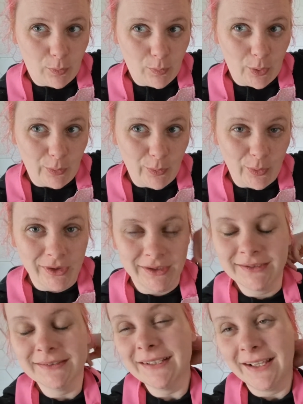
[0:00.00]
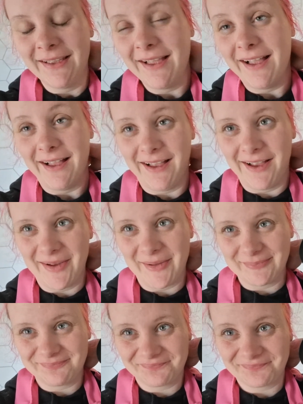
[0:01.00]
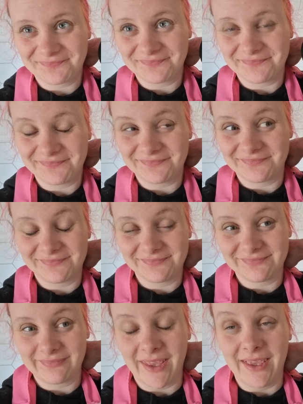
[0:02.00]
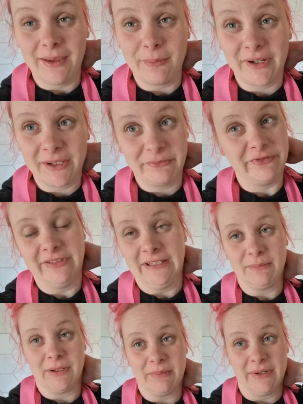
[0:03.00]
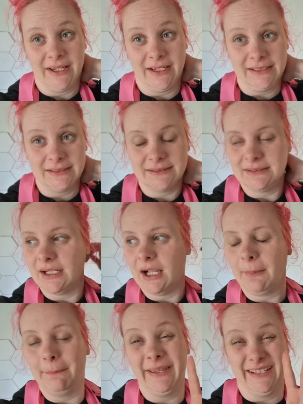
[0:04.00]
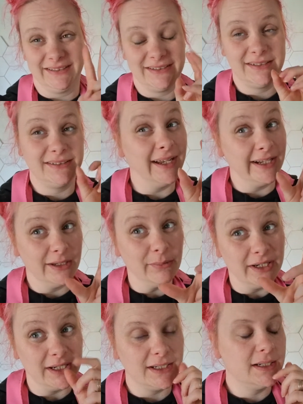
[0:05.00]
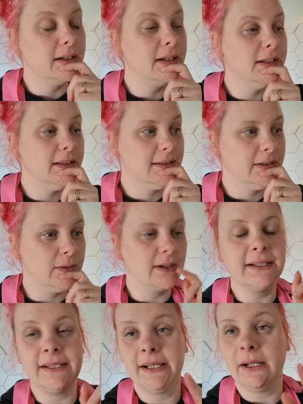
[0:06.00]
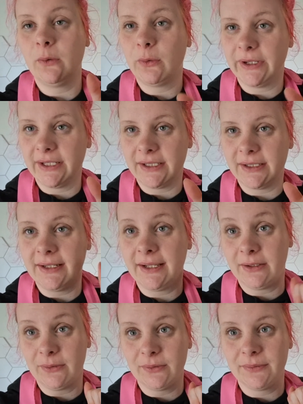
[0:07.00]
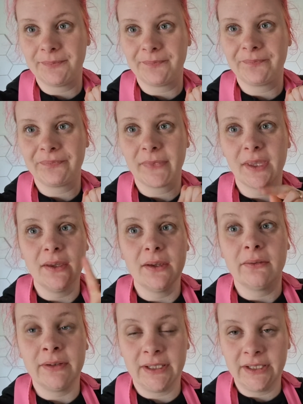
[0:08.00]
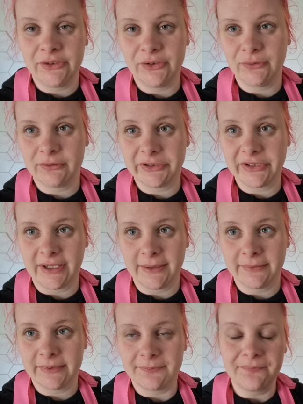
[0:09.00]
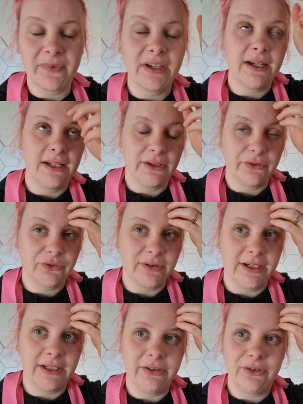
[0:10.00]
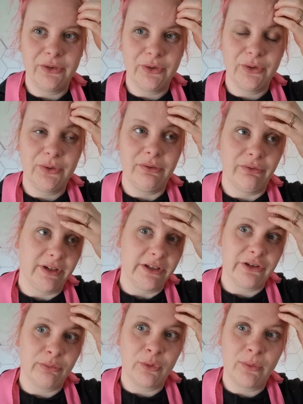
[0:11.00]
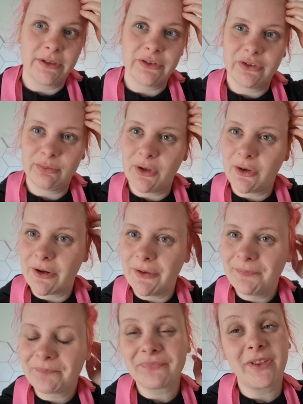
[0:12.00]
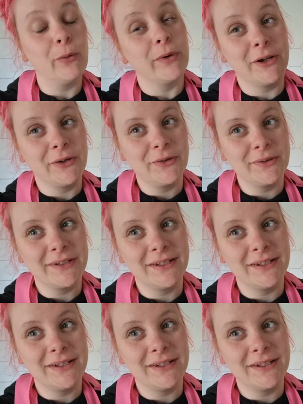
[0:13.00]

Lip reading: Oop. Um, but I'm feeling my back a bit, tiny bit. So I think I quit it now with these two recipes, and I'll try to do the vegetable ones tomorrow. And we're all